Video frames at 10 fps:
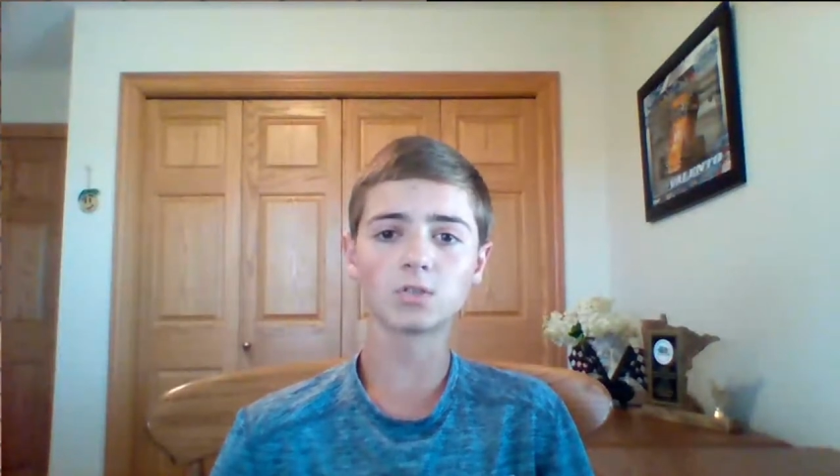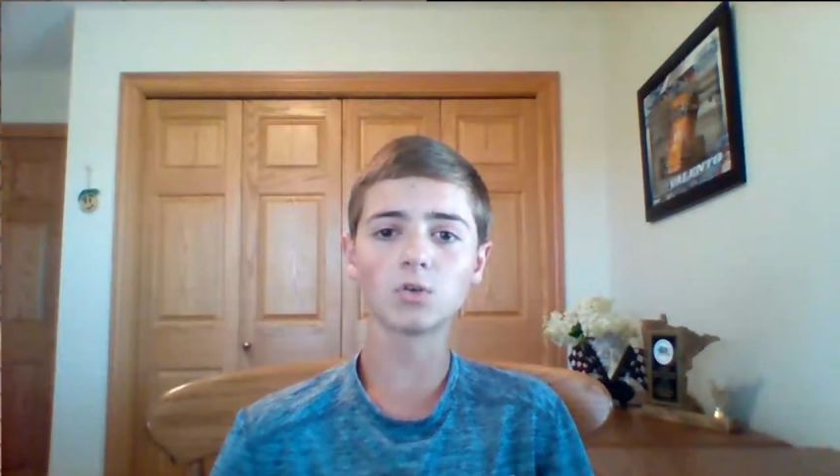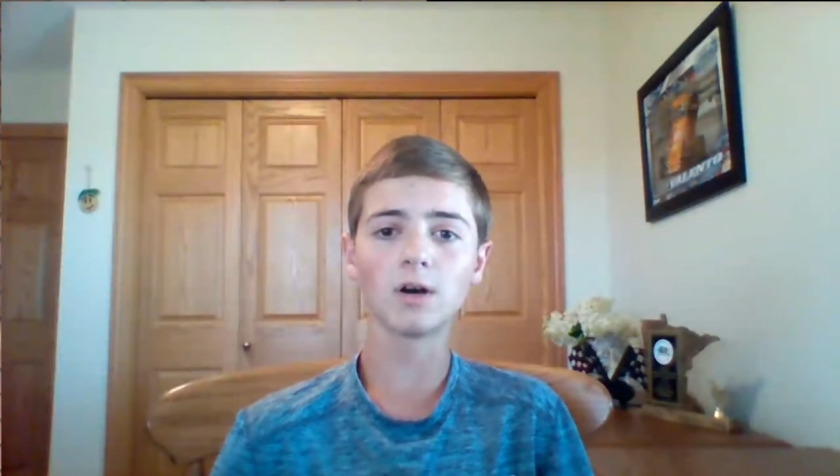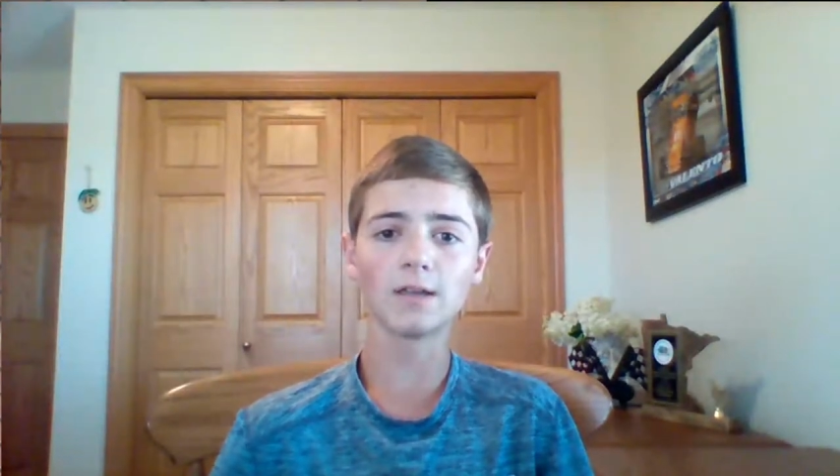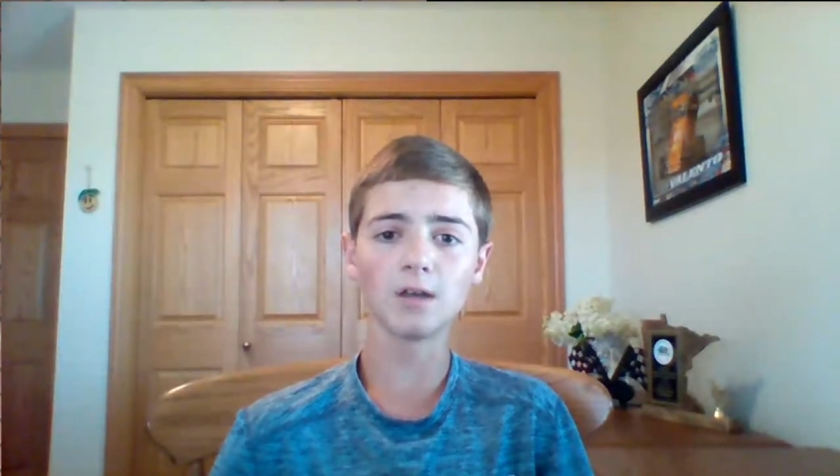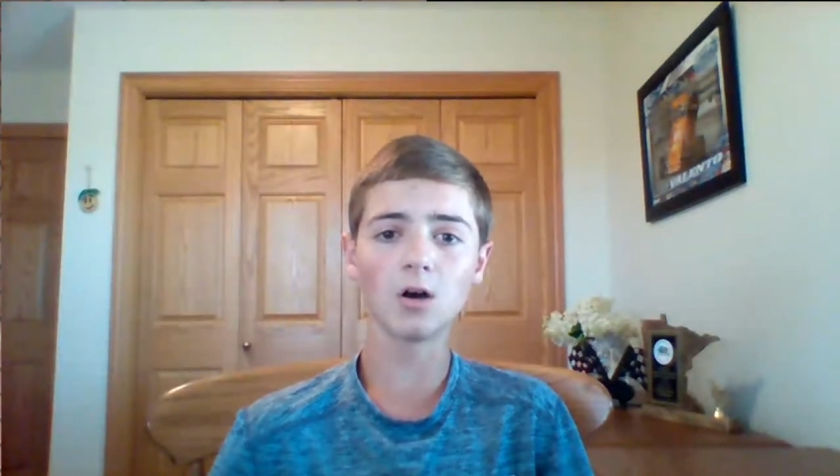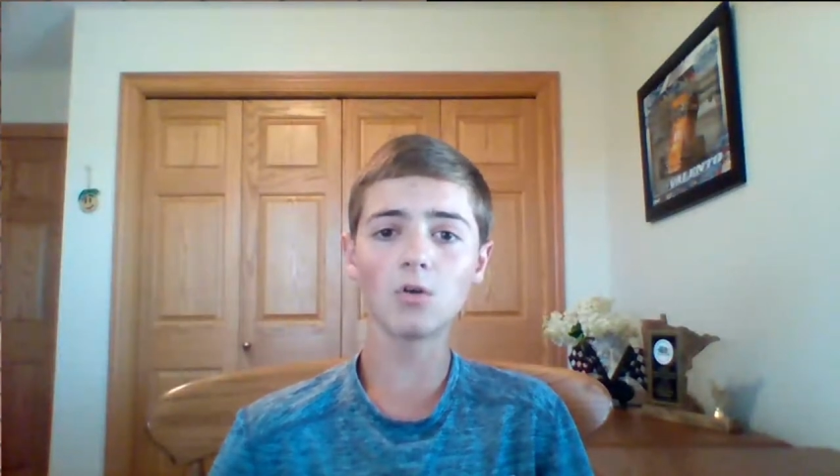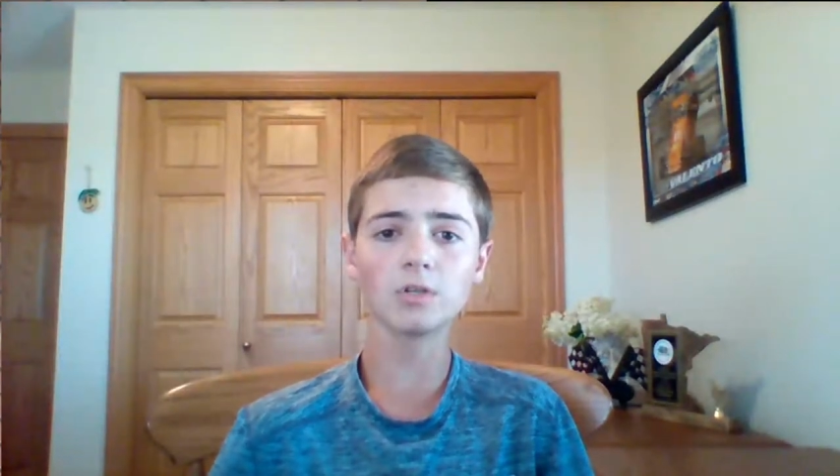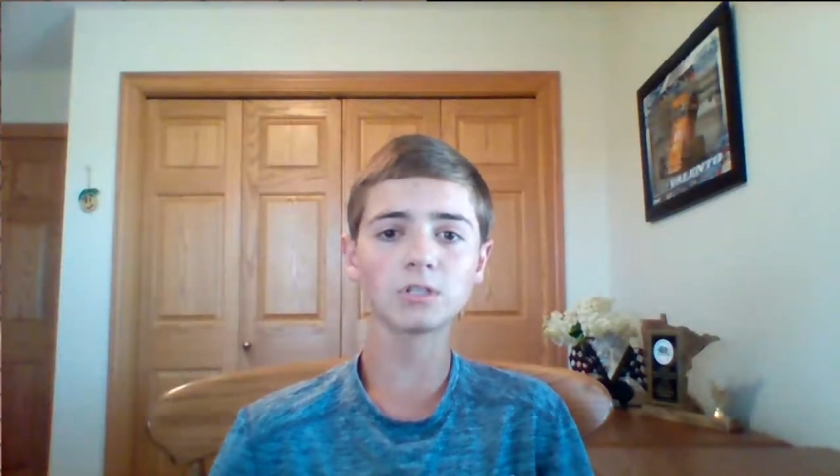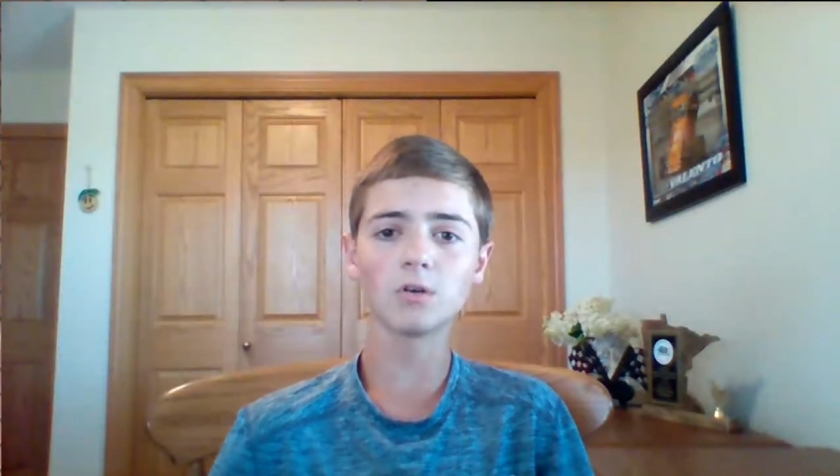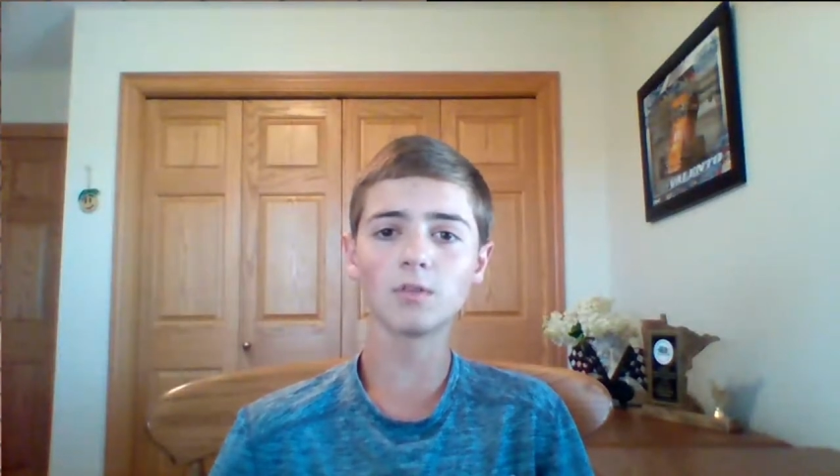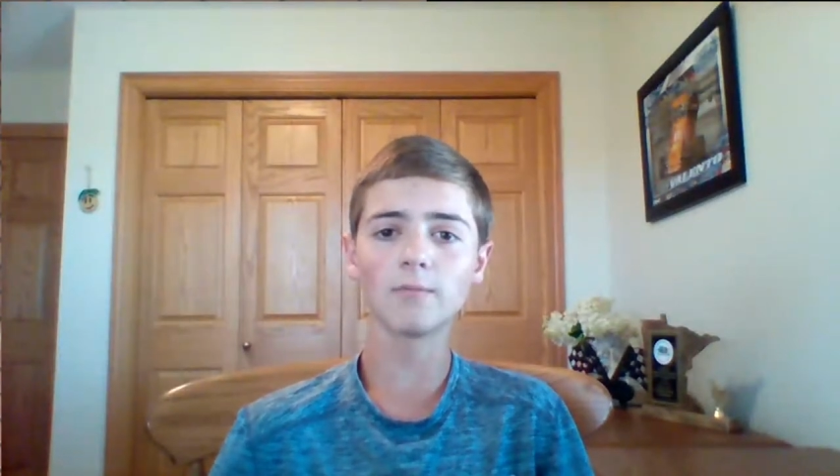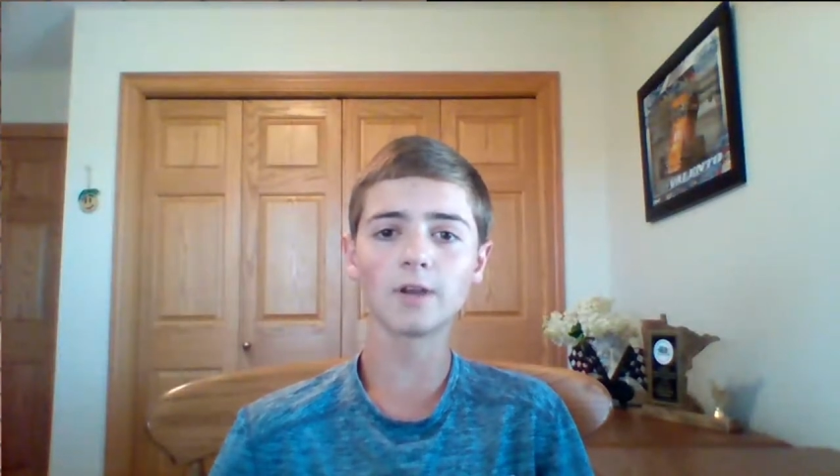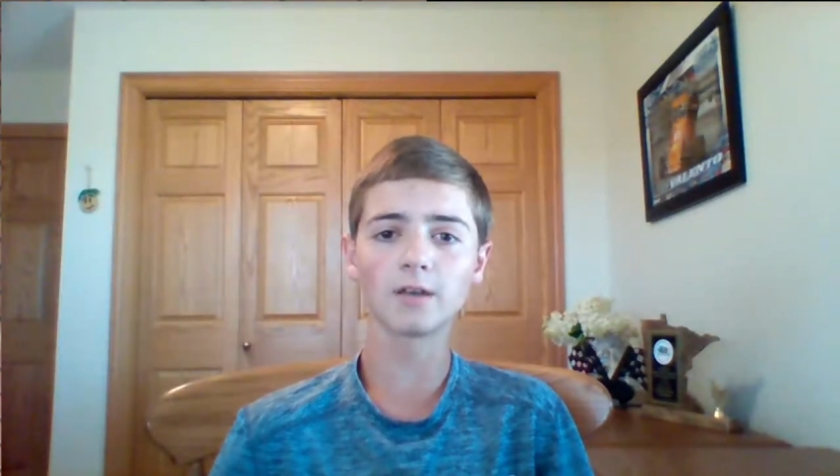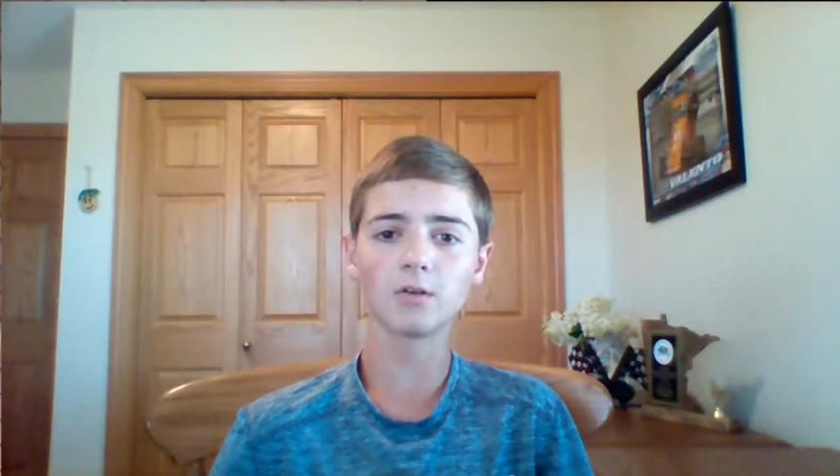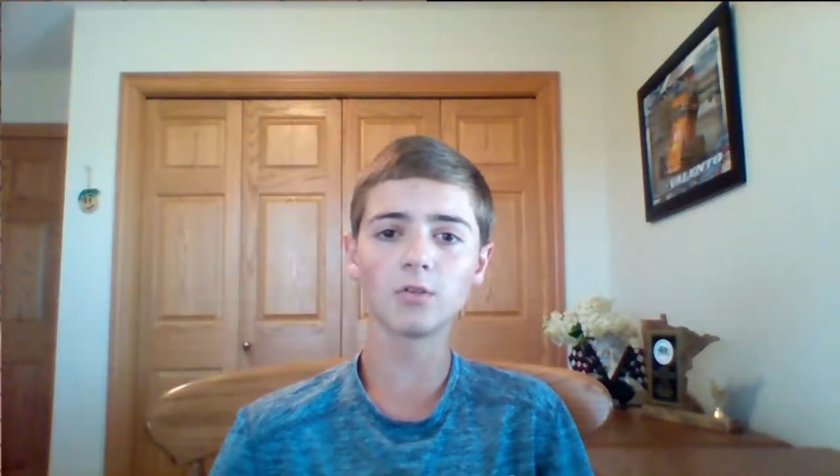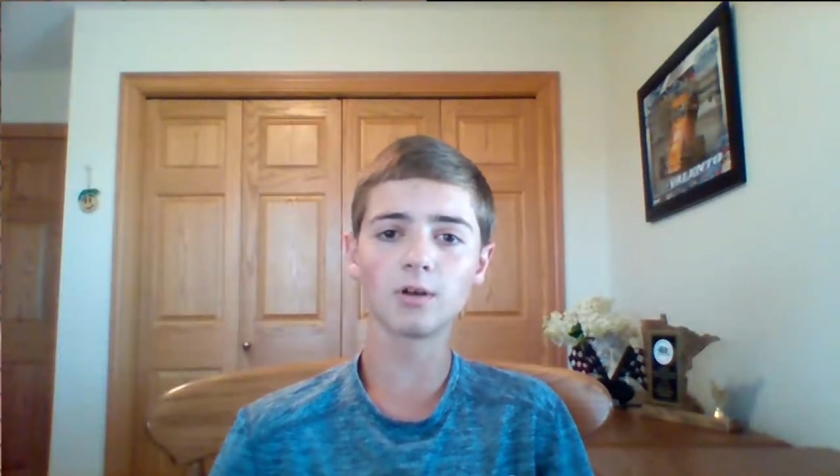So I always know that when I go there,